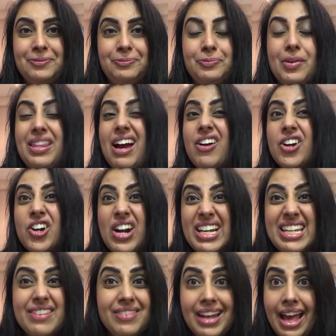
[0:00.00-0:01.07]
without her
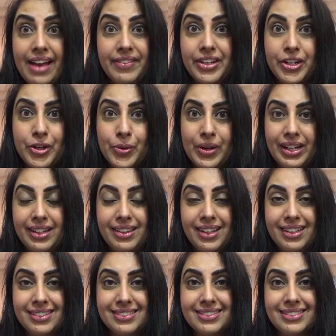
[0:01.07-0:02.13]
even having to do anything.